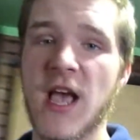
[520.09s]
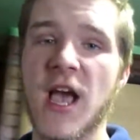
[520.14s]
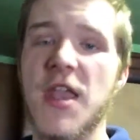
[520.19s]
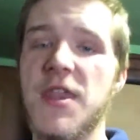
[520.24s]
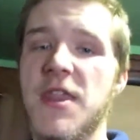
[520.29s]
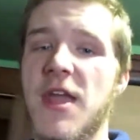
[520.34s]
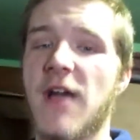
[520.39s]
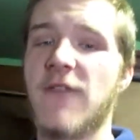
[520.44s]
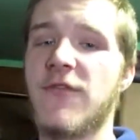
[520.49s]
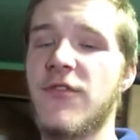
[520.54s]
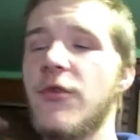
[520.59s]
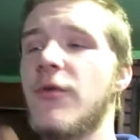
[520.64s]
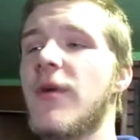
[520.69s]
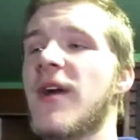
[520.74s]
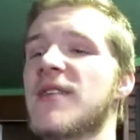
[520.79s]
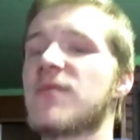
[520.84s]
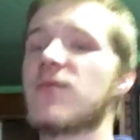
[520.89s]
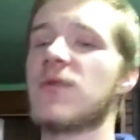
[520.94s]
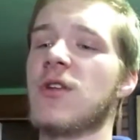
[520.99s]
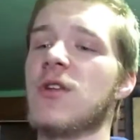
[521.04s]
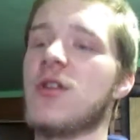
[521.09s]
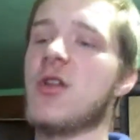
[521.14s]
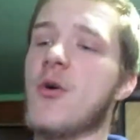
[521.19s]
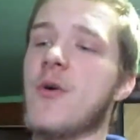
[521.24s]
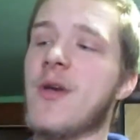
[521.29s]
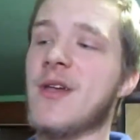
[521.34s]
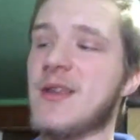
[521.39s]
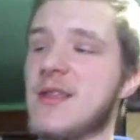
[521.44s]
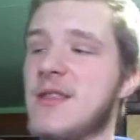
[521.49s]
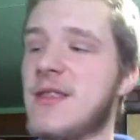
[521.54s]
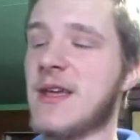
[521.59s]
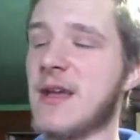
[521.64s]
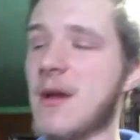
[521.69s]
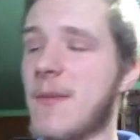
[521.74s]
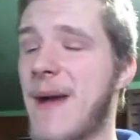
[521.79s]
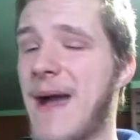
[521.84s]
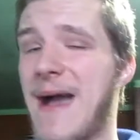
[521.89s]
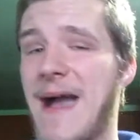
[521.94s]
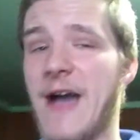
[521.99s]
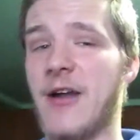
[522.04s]
Now if you guys want to know anything
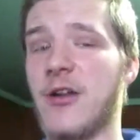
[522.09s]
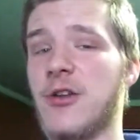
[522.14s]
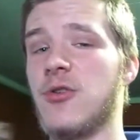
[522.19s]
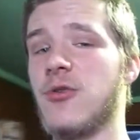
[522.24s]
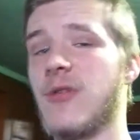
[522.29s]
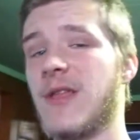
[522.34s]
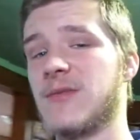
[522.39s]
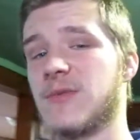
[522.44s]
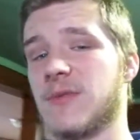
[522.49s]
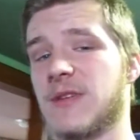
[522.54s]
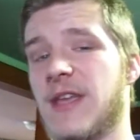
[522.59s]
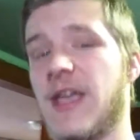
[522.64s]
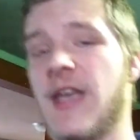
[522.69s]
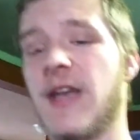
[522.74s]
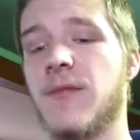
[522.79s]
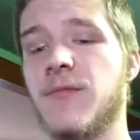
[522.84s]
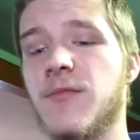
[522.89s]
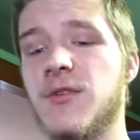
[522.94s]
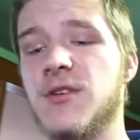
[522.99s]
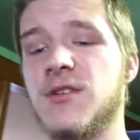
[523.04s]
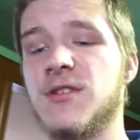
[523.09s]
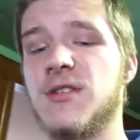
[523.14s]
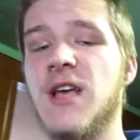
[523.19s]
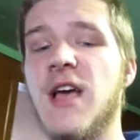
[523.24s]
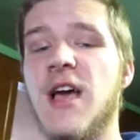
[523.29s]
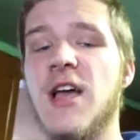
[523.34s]
about how to do things with cameras,